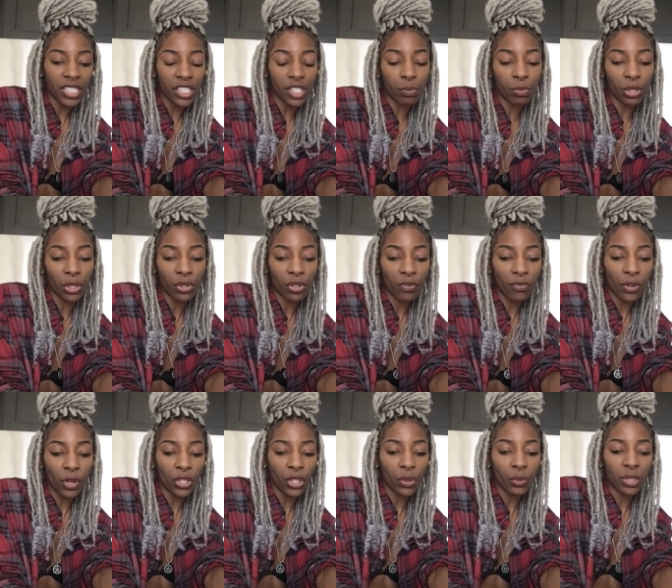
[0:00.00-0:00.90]
It's
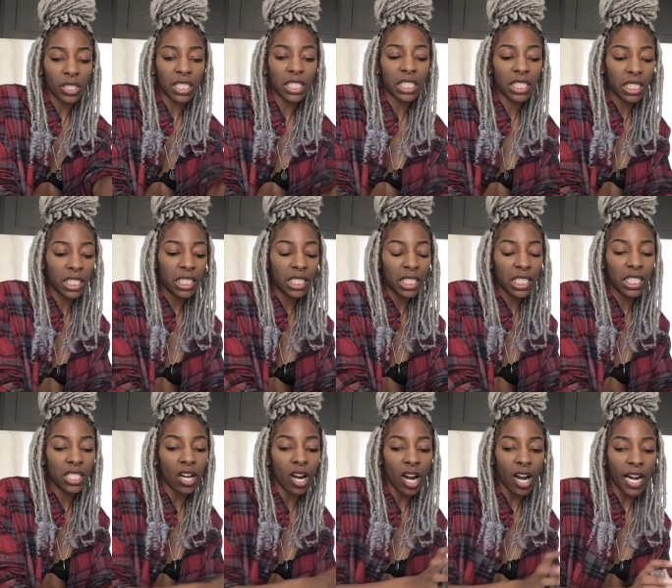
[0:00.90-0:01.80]
beautiful. You look
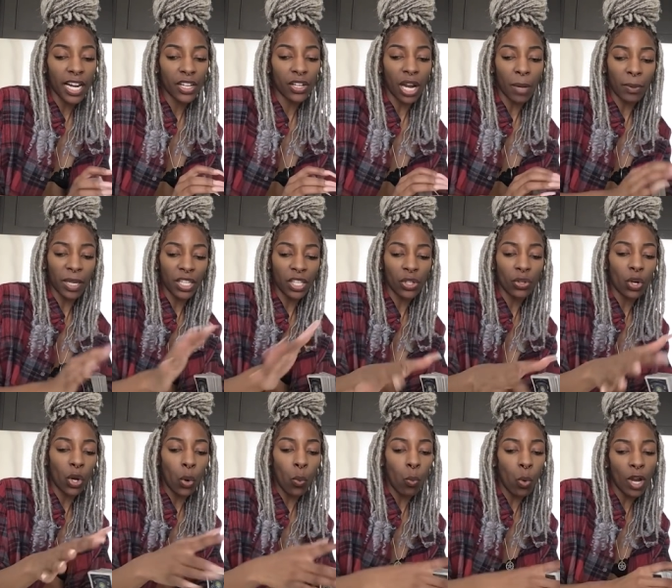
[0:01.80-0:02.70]
good, all right. I'm getting you
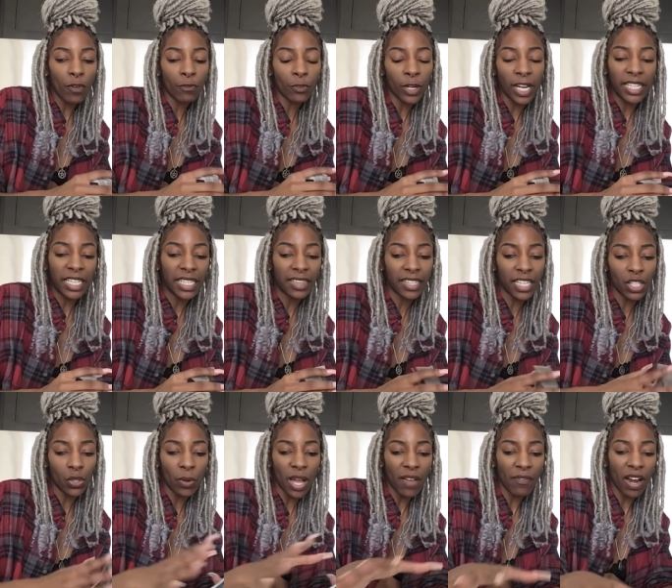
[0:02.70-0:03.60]
don't want for anything.
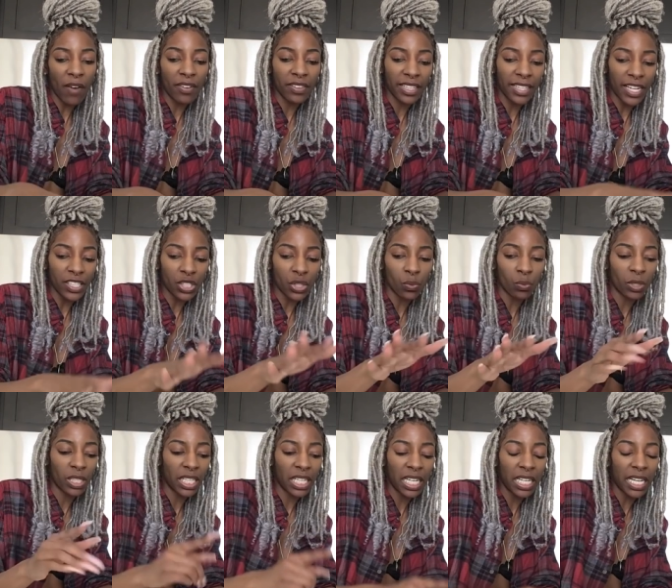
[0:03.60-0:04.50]
You have everything that you
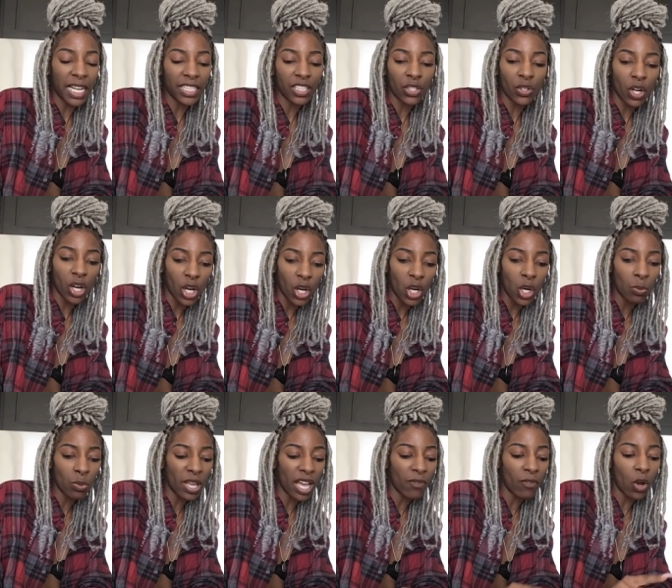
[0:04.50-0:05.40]
need in your
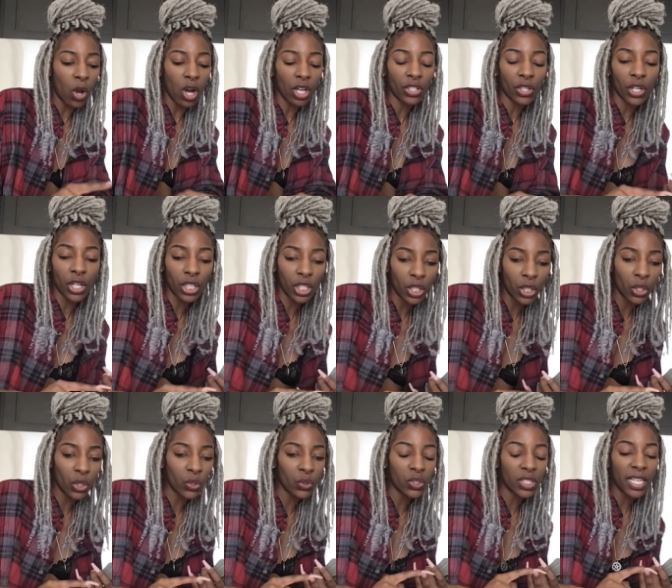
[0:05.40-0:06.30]
home. You have all your
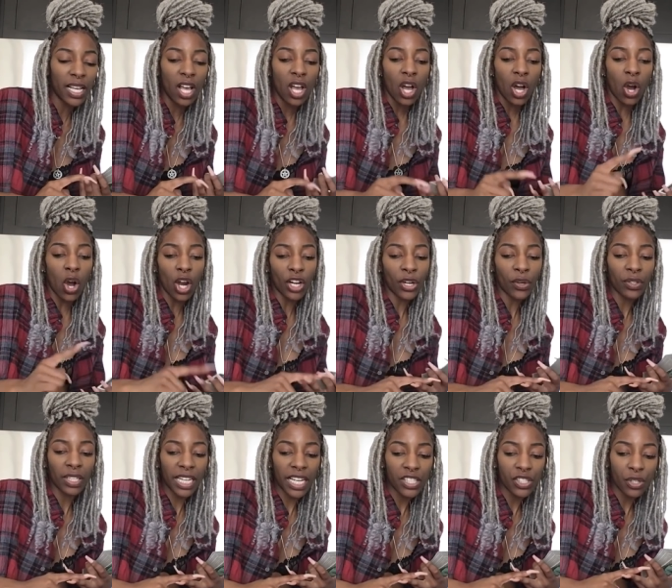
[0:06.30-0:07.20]
clothes all your
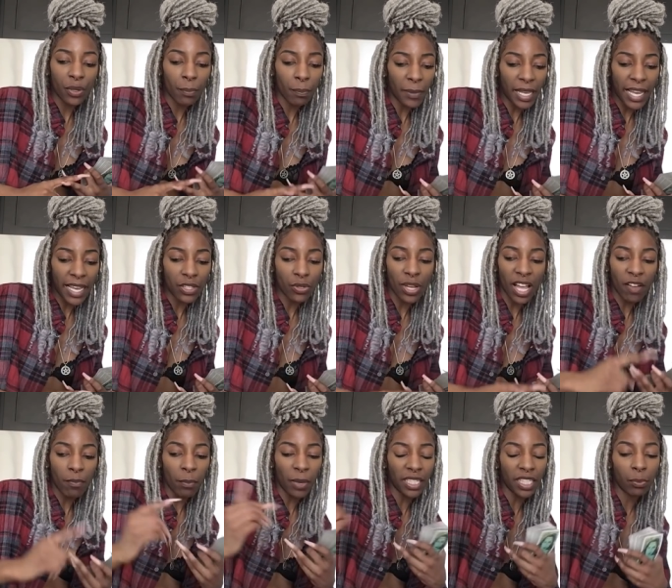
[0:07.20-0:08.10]
needs are met, you
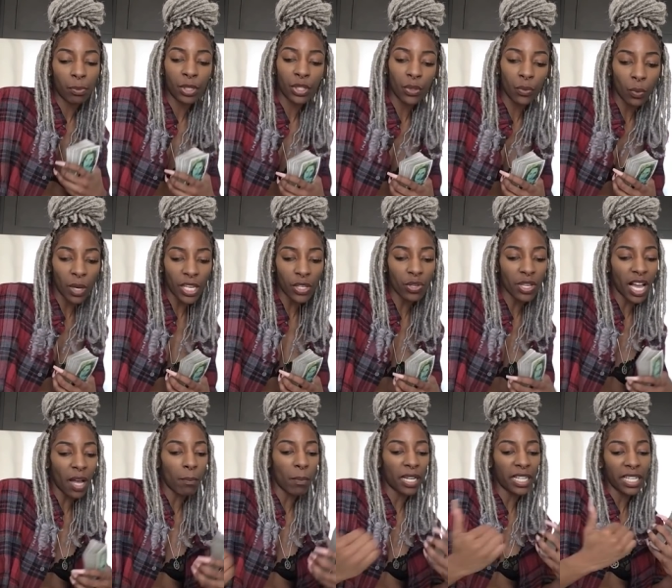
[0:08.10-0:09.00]
have money put away, you
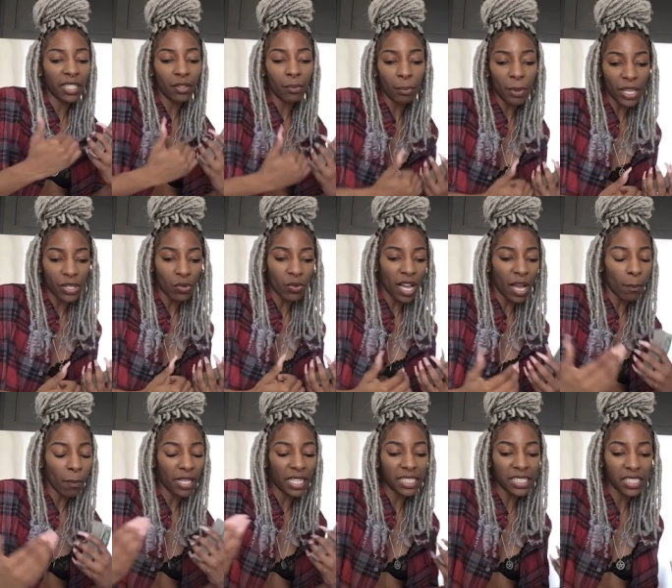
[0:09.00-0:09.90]
got money in the bank, you got
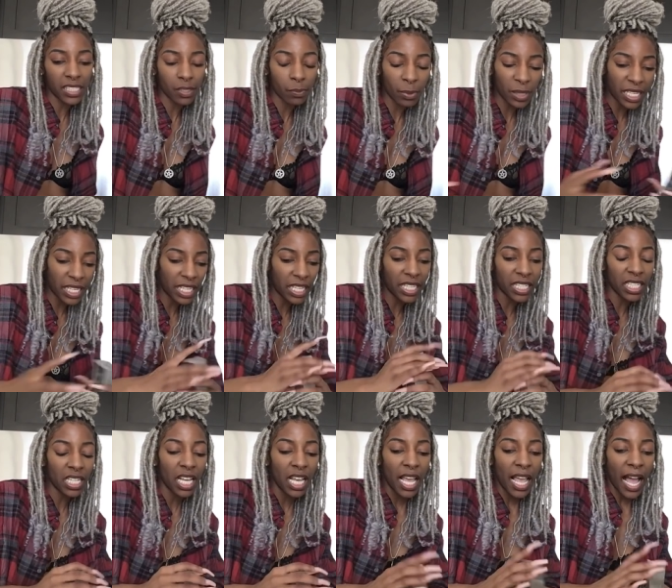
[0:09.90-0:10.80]
money to
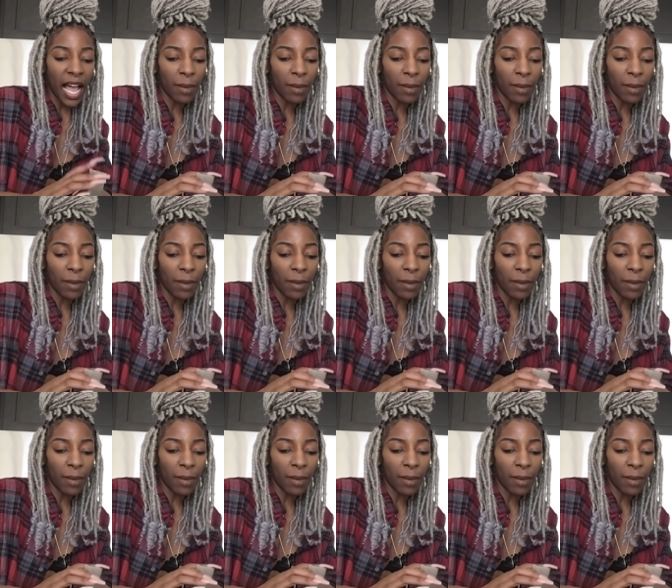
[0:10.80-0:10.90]
spend.